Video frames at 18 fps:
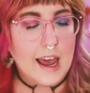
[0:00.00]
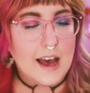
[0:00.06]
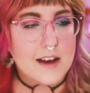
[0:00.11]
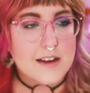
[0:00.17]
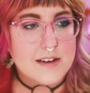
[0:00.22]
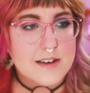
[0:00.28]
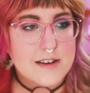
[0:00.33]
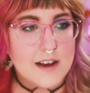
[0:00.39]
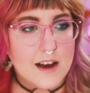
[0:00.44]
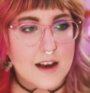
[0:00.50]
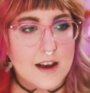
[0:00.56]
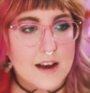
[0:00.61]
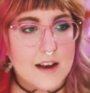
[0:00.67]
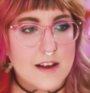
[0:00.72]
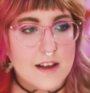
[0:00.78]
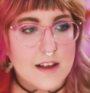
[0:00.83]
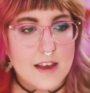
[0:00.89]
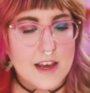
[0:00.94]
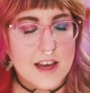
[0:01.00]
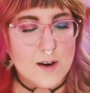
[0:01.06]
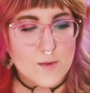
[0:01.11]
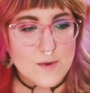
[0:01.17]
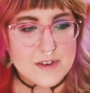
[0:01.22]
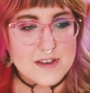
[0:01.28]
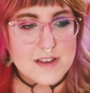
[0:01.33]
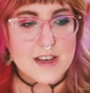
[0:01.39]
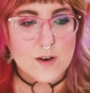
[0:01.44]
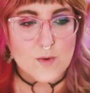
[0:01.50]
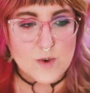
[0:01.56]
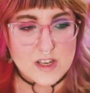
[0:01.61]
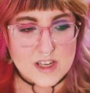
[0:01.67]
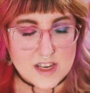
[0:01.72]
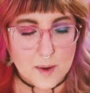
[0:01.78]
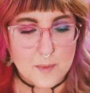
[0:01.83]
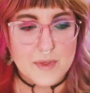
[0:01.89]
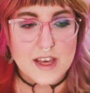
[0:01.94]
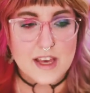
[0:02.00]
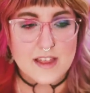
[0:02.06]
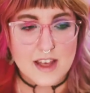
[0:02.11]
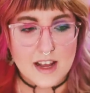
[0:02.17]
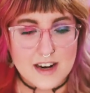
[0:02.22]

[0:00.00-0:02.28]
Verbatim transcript: and uh, it was it was something